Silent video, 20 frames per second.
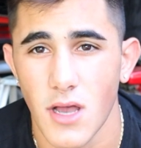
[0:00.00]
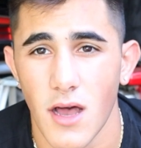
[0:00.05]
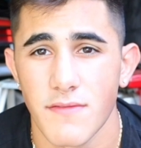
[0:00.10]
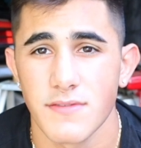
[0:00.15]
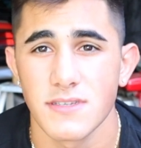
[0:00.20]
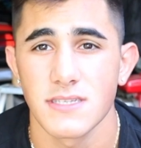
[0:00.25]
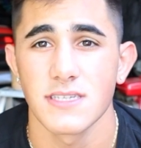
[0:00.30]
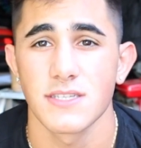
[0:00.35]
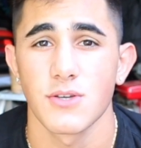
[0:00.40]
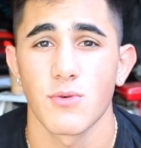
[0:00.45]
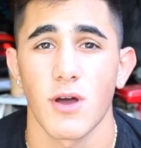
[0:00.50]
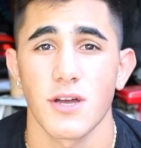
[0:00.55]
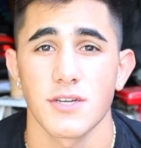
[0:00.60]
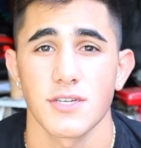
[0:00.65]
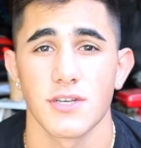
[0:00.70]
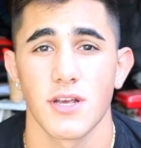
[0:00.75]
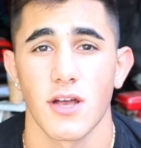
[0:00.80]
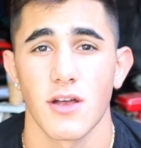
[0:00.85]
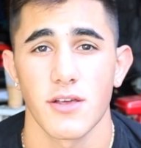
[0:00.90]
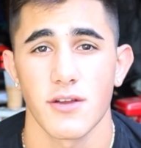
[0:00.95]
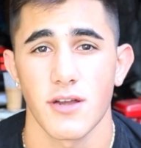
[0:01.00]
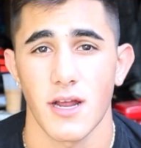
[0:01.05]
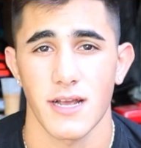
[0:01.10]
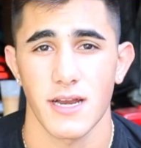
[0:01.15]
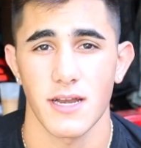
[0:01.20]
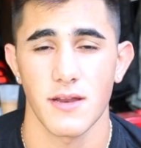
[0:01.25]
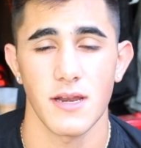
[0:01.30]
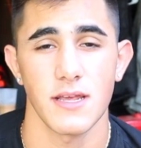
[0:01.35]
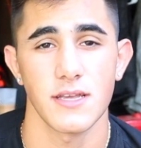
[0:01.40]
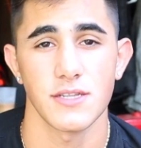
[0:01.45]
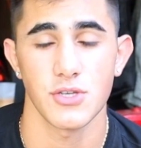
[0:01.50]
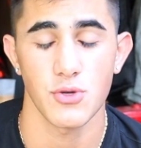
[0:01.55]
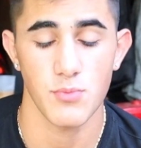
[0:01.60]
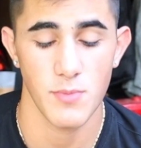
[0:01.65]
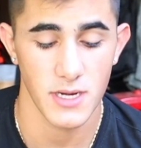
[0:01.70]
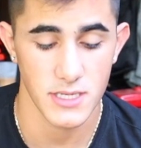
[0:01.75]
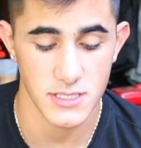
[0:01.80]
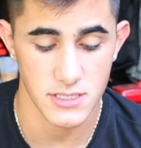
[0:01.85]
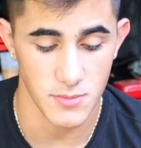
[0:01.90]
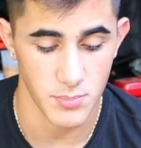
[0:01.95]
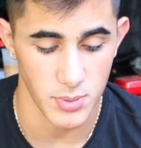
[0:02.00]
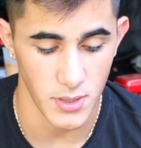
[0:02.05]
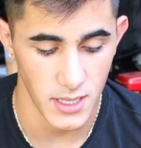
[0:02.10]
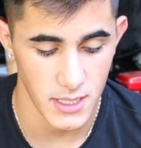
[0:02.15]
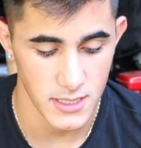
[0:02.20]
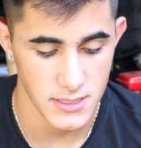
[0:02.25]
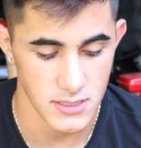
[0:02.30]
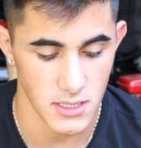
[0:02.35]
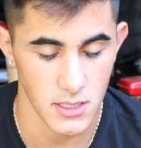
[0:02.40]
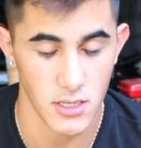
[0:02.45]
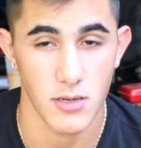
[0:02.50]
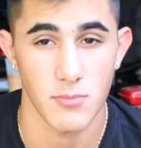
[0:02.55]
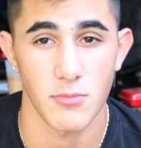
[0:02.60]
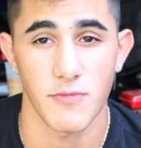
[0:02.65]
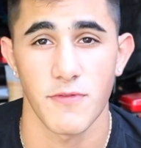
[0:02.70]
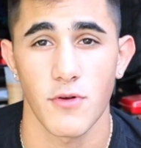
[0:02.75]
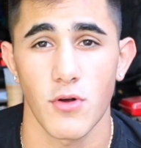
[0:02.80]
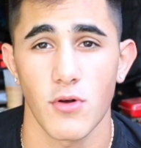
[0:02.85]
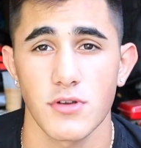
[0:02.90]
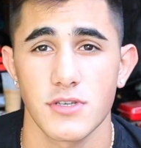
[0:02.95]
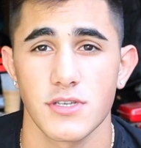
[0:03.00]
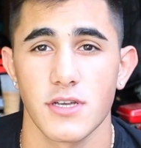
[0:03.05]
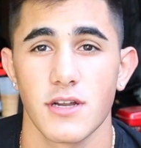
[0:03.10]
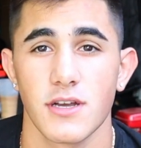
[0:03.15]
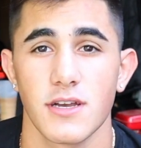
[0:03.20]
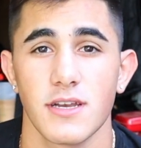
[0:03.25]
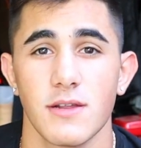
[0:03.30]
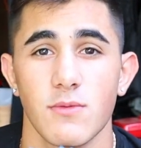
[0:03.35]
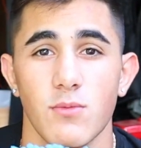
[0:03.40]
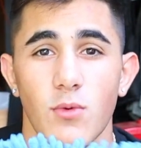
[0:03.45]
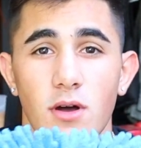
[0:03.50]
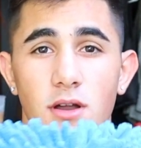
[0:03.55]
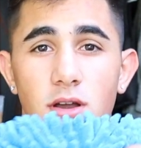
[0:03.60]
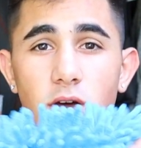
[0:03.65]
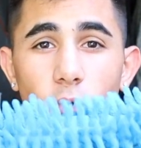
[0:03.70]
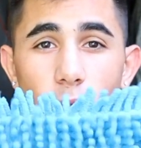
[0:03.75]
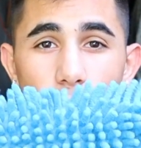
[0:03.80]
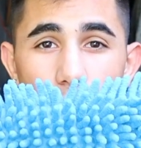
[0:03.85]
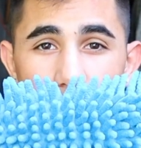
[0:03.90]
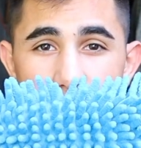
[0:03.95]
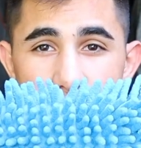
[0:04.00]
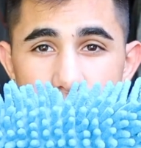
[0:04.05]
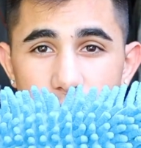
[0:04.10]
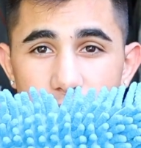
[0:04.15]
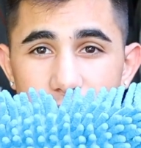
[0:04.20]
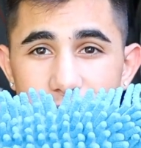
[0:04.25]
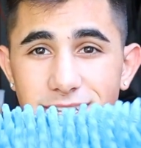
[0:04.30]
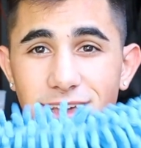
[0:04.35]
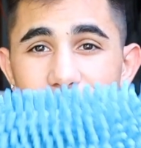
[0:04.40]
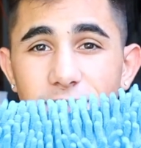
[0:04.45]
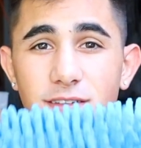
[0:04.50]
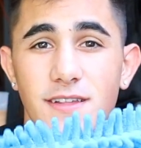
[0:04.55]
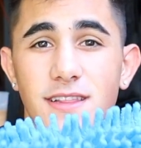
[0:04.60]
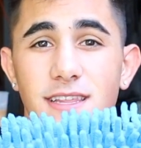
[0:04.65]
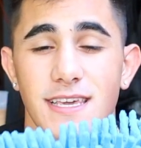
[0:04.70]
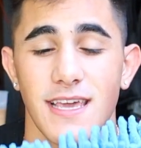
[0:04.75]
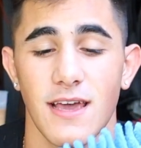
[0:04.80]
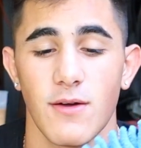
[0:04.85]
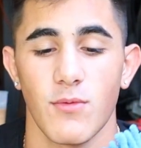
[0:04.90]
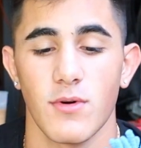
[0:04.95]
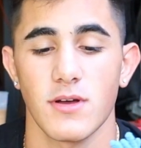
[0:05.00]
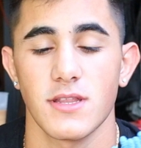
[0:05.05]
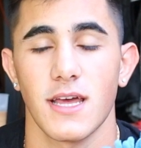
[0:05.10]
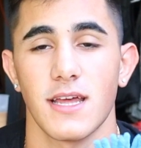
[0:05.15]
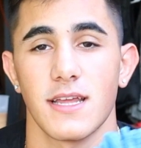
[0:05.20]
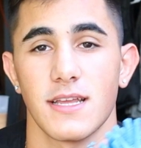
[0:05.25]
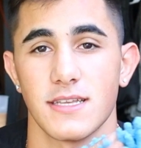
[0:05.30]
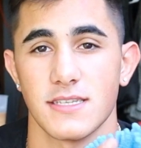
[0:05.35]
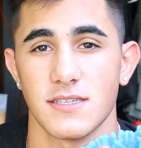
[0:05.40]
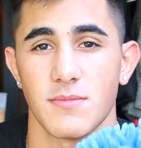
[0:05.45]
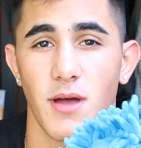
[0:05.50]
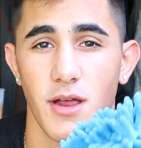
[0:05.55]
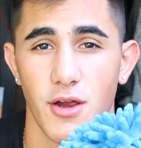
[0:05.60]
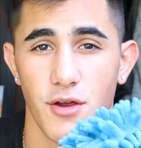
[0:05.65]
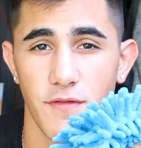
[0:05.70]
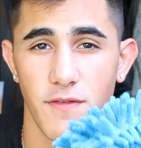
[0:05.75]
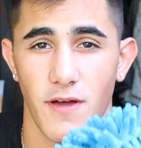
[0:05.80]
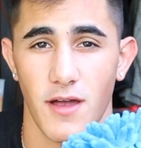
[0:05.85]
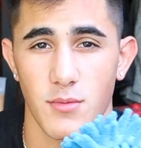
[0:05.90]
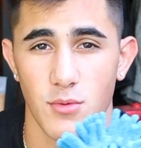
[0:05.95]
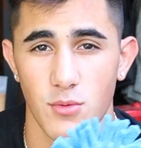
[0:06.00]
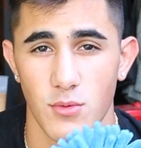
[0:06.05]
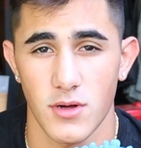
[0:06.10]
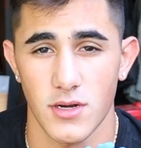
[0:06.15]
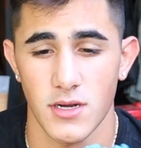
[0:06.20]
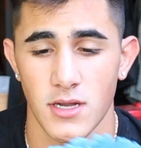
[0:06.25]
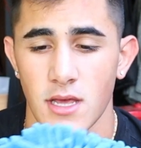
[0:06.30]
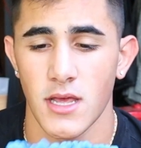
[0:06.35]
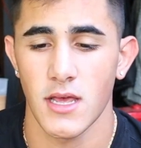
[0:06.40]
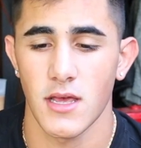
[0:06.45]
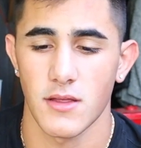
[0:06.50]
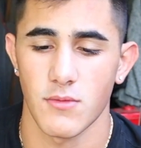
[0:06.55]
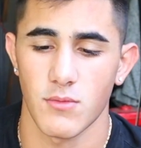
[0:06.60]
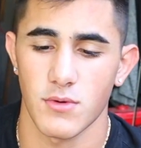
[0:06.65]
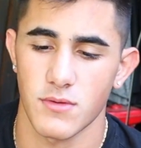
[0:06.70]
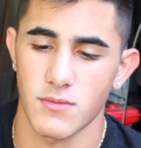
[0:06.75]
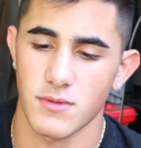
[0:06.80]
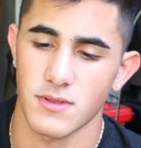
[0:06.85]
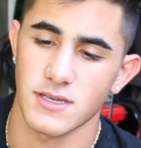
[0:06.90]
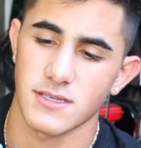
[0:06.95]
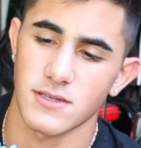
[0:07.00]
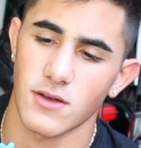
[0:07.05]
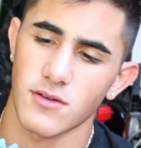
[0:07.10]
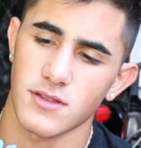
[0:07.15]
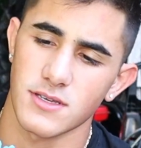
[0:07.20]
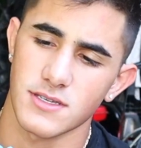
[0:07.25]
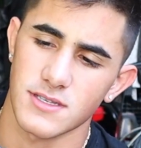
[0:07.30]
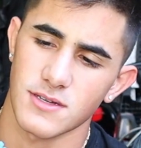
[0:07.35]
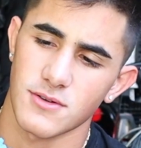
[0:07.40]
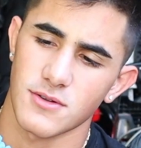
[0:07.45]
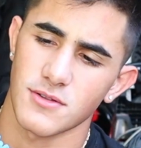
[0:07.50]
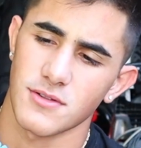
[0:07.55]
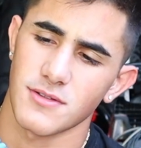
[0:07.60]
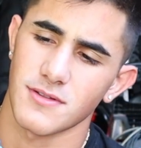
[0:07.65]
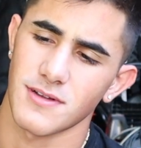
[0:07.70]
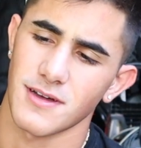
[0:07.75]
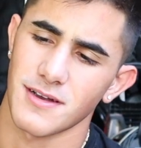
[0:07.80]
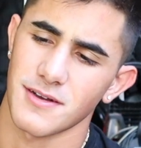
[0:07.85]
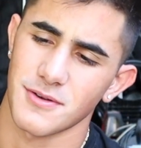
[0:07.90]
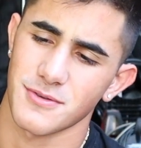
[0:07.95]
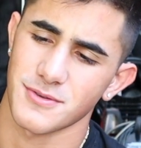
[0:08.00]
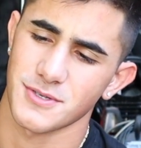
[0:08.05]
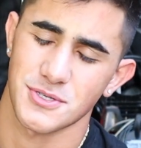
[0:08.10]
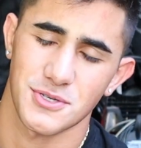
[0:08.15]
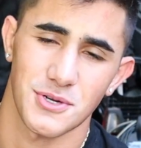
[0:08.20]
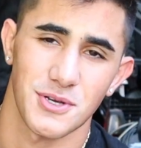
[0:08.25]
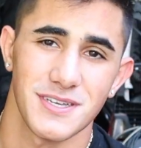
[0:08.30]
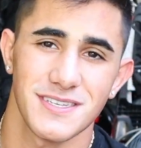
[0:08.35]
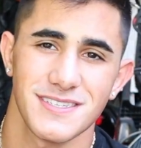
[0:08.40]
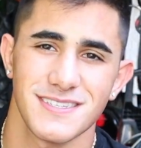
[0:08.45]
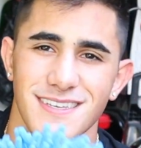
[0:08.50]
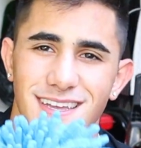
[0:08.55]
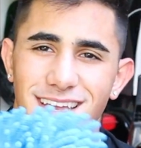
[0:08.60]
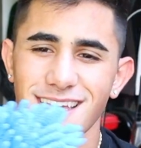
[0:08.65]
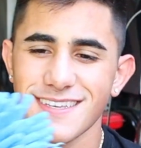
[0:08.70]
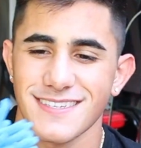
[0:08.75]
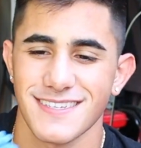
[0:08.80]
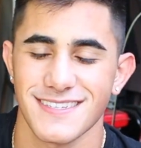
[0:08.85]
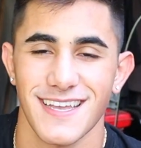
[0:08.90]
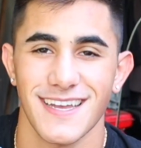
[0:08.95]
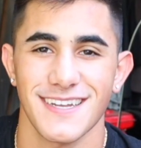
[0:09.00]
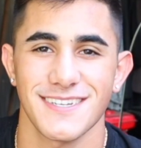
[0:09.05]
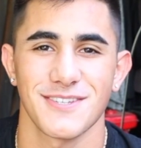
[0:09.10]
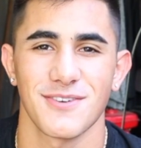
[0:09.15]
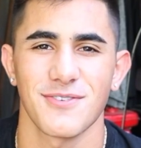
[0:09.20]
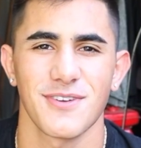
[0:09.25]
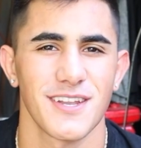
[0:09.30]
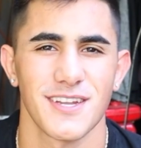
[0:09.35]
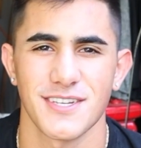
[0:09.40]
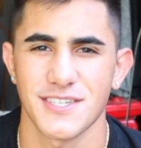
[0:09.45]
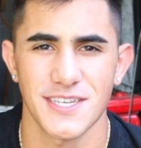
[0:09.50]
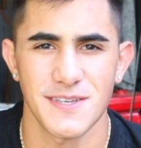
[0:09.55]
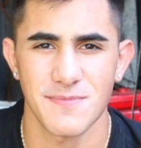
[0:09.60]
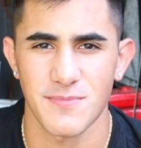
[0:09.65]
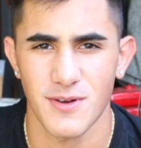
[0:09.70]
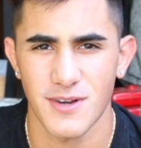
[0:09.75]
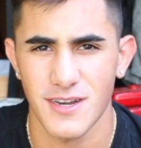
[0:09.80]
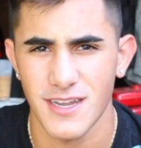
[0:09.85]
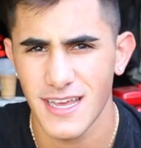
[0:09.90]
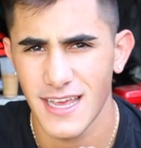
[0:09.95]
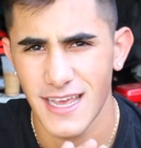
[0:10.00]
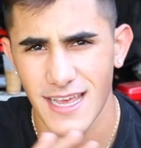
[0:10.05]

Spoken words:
obviously to wash your car you're not going to need too many supplies. Of course you're going to need a wash mitt. Definitely get one that is a microfiber one with all these little, I don't know, strings I guess attached. Don't get a cheap one.